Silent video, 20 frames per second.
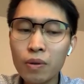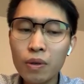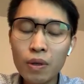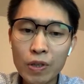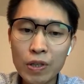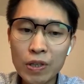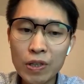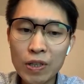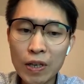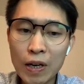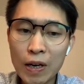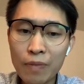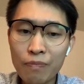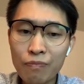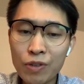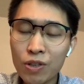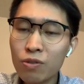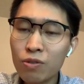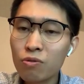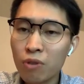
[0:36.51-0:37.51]
This, um,
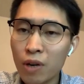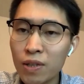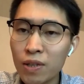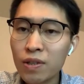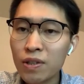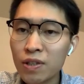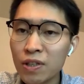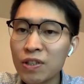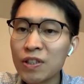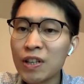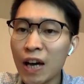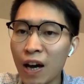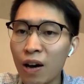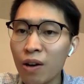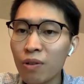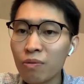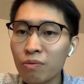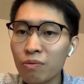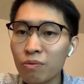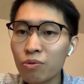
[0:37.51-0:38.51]
this crisis is
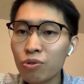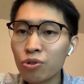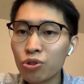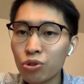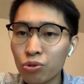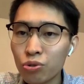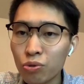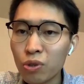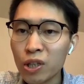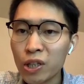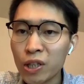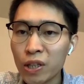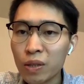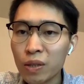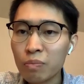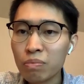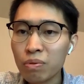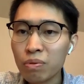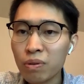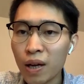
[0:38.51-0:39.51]
now
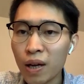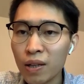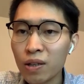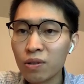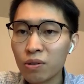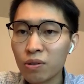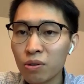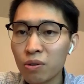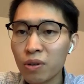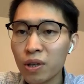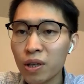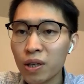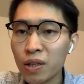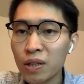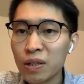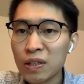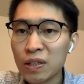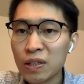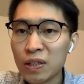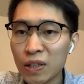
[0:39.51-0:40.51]
truly
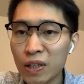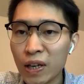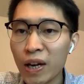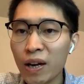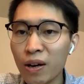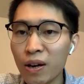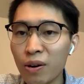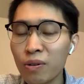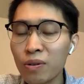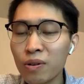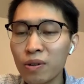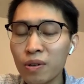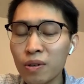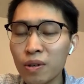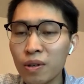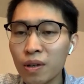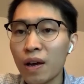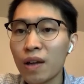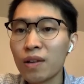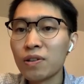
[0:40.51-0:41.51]
planetary in scale
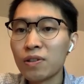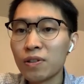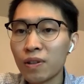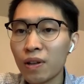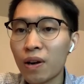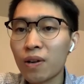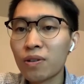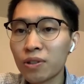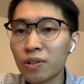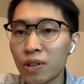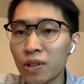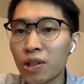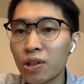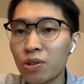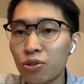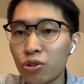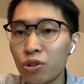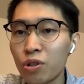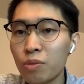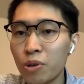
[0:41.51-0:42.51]
and is largely
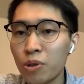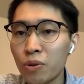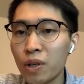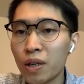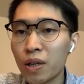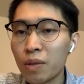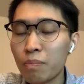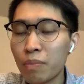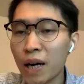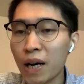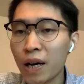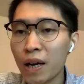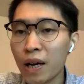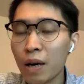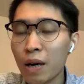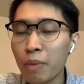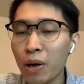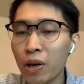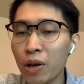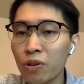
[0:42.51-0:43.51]
contributed by,
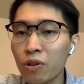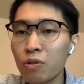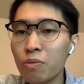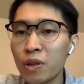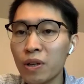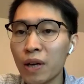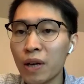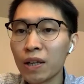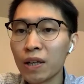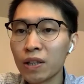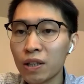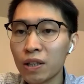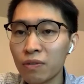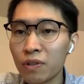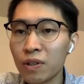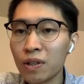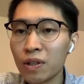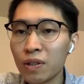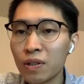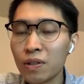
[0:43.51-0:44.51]
uh, by human
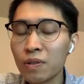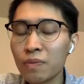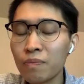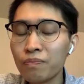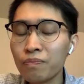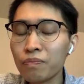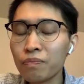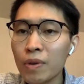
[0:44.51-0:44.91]
activities.